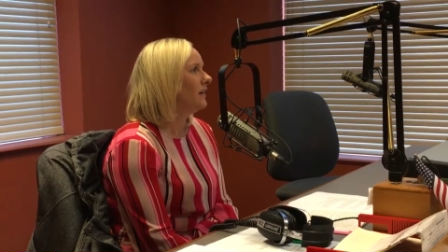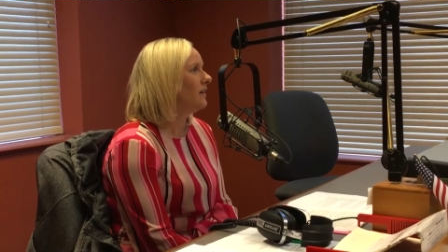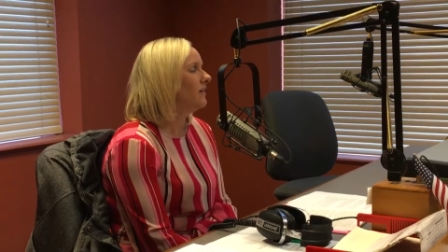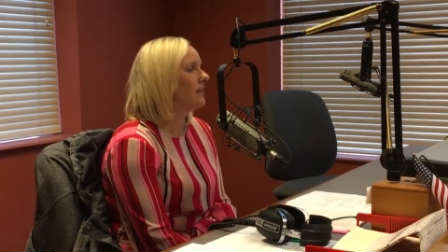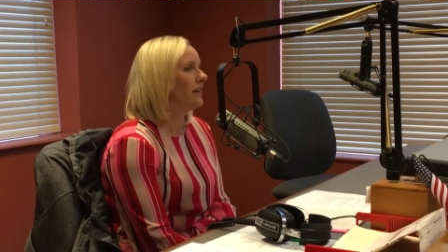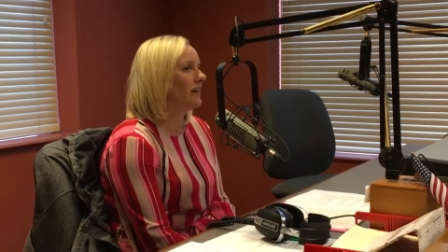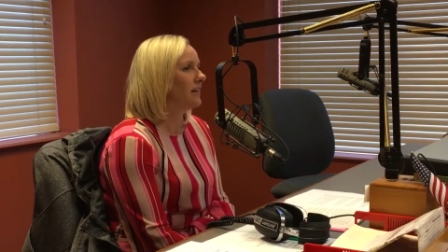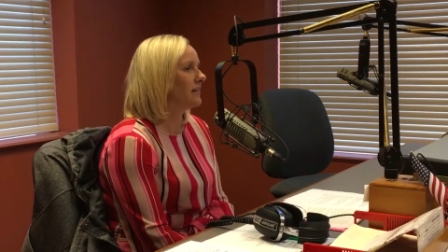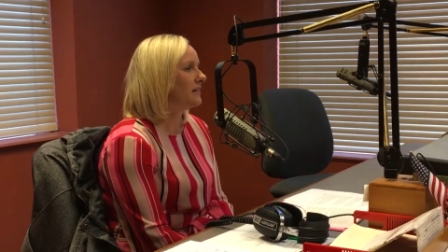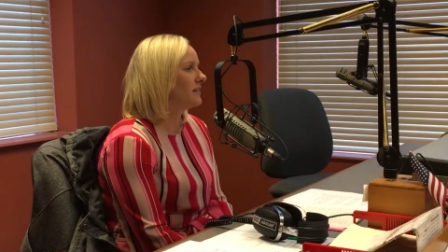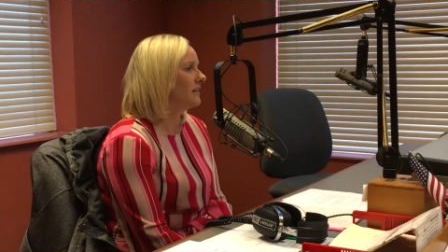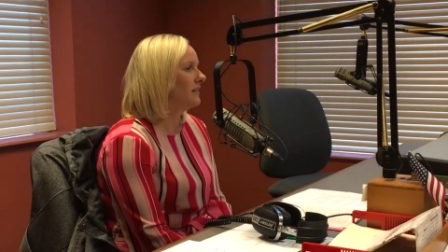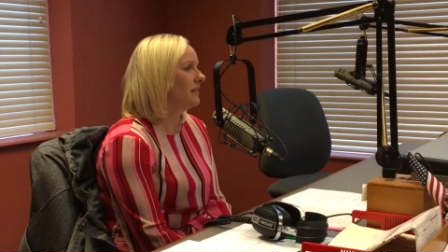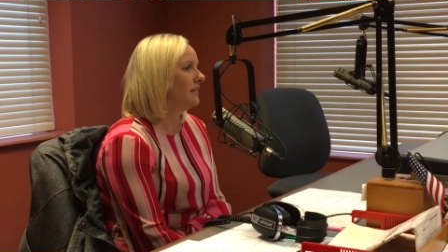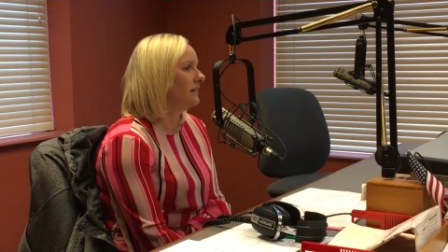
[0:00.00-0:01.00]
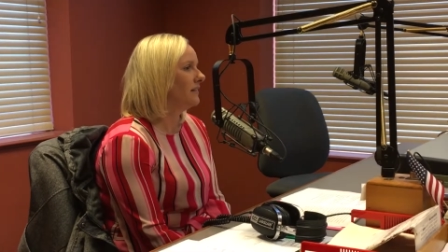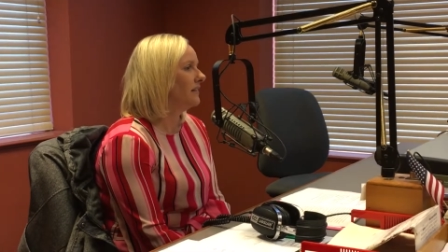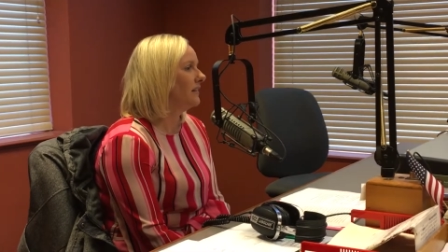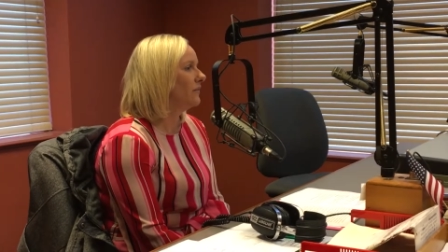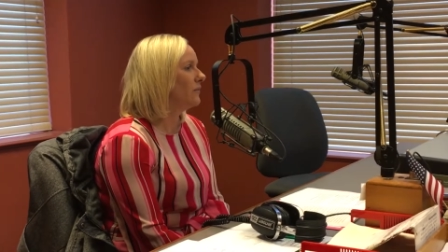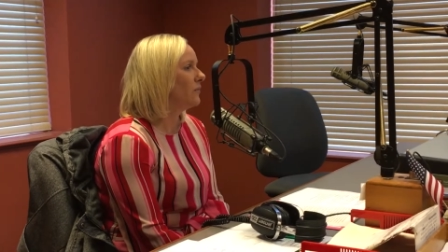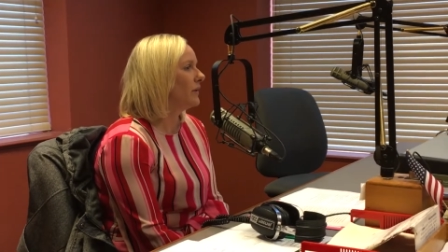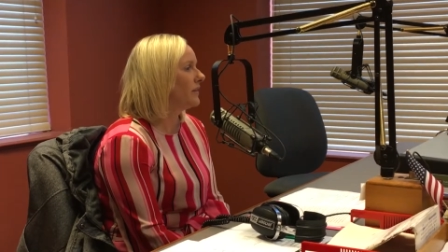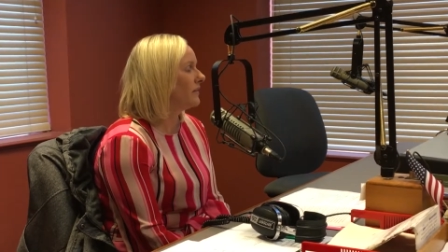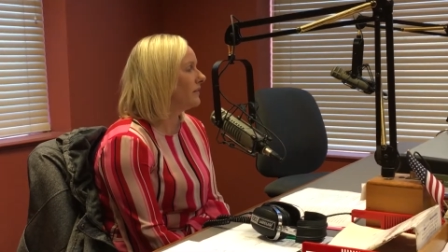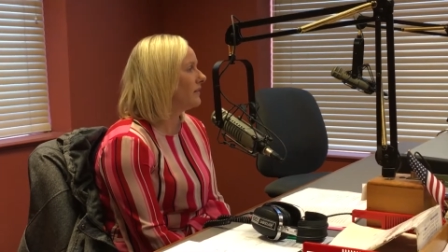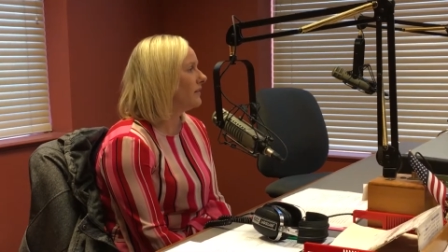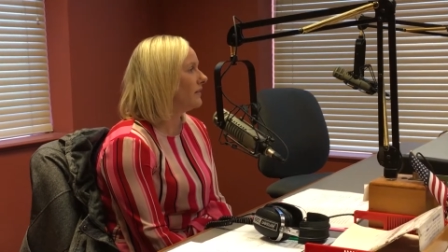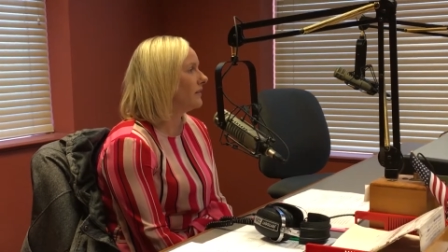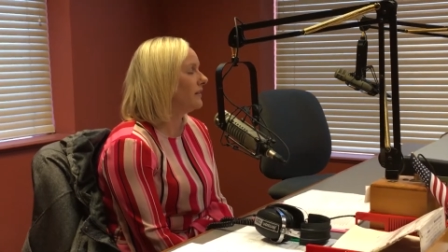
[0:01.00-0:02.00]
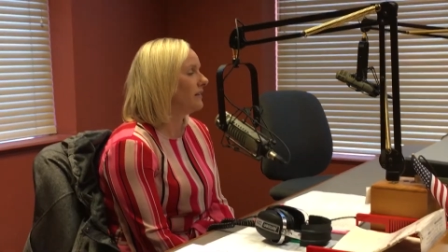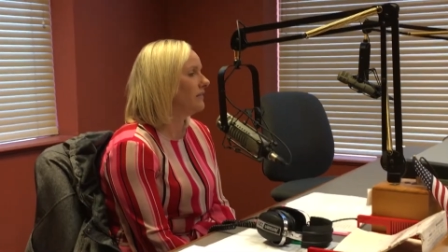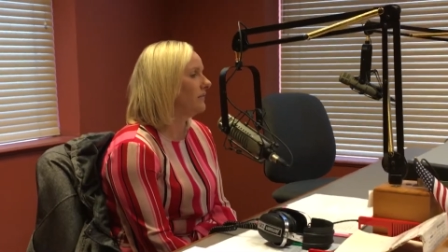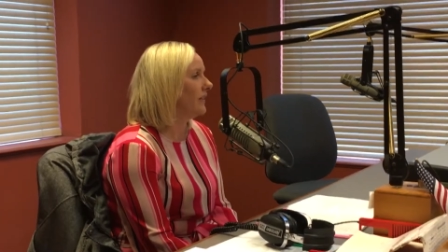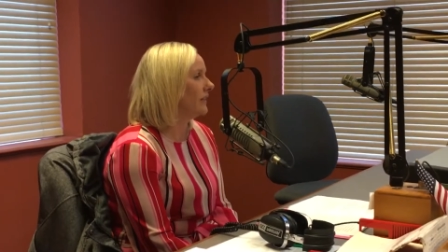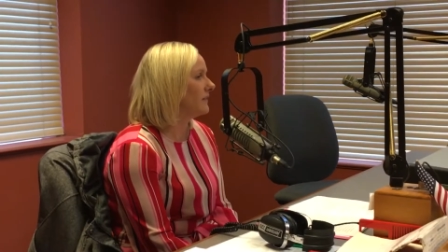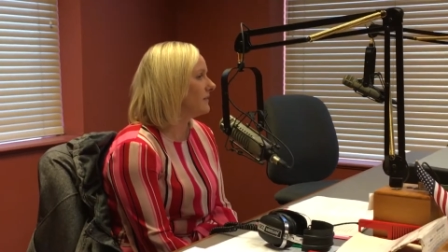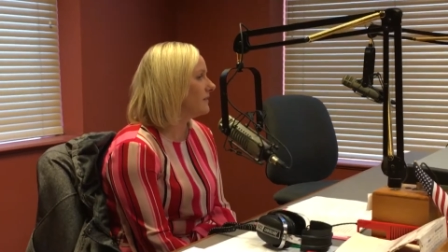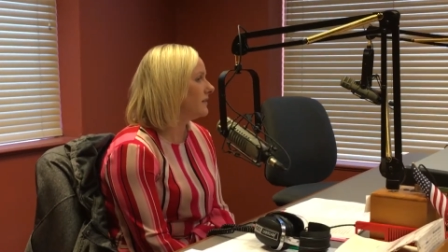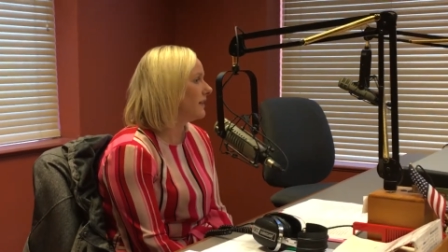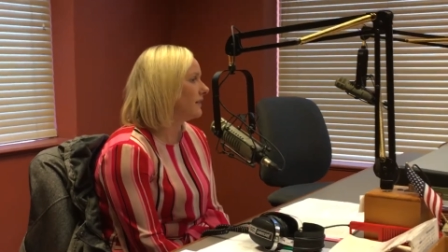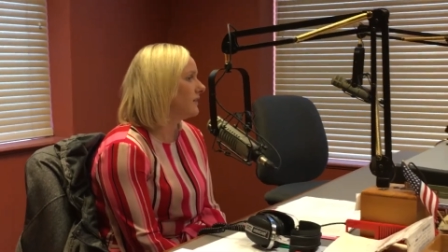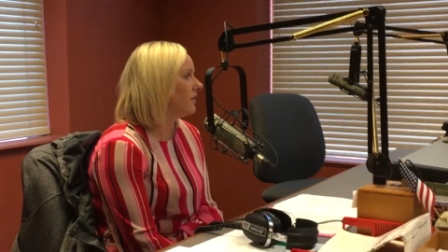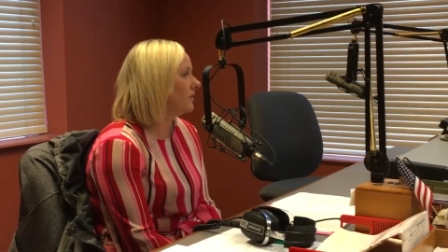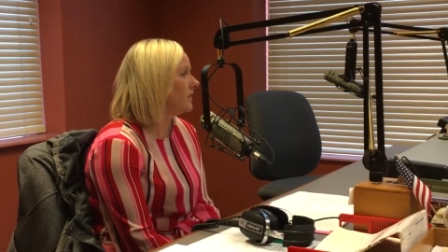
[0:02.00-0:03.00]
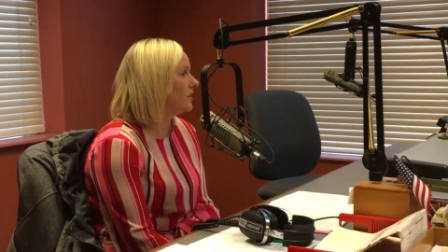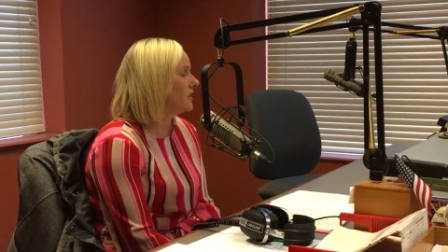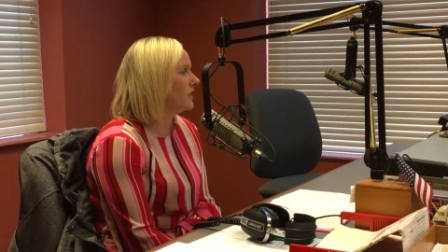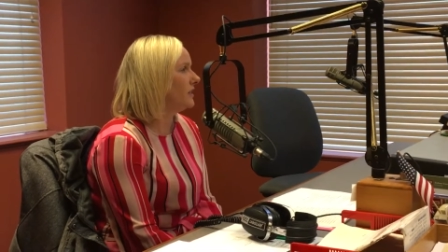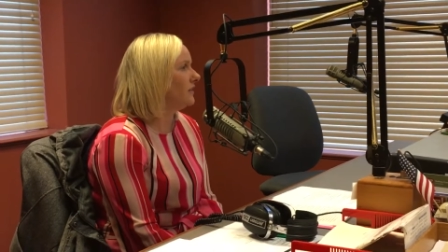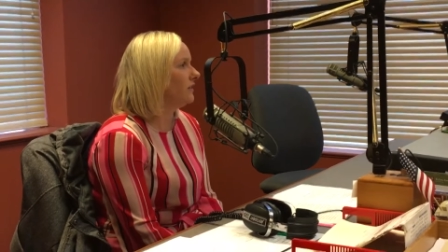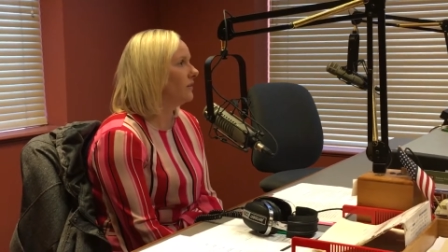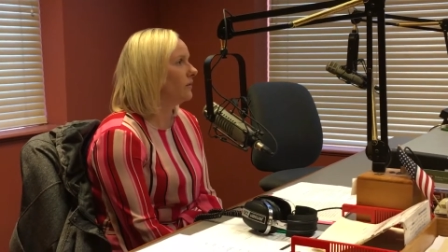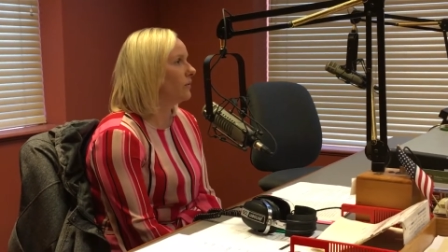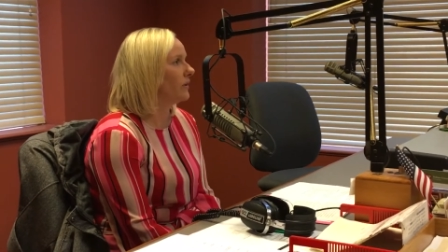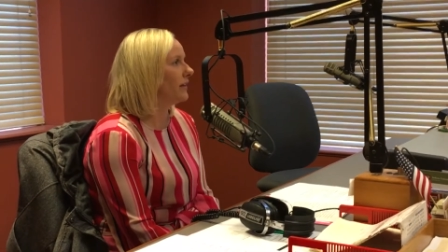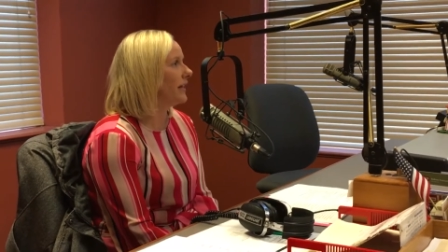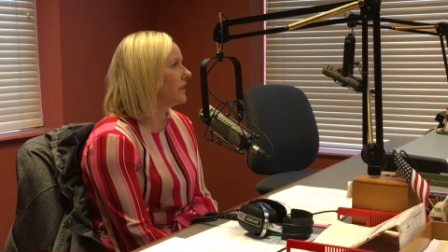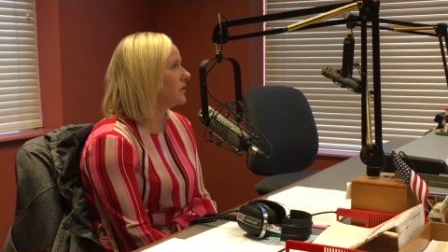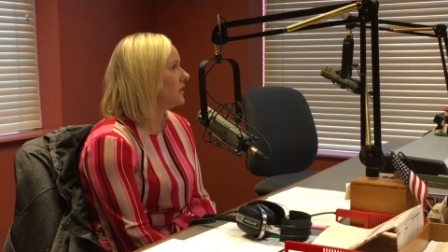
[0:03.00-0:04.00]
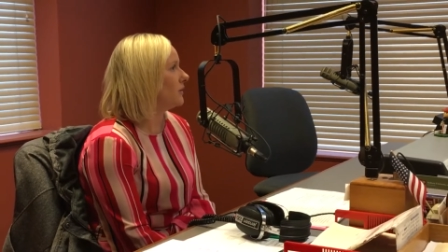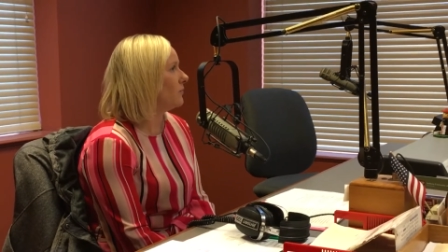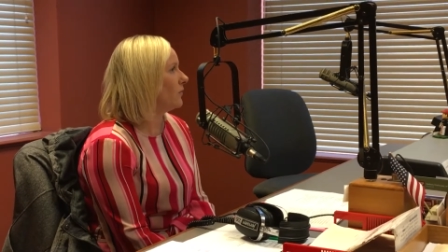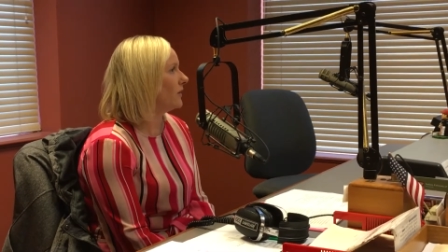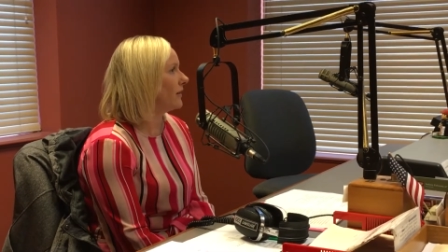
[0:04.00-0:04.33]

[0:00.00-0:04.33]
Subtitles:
Oh, yes. And with the advanced technology, we're catching more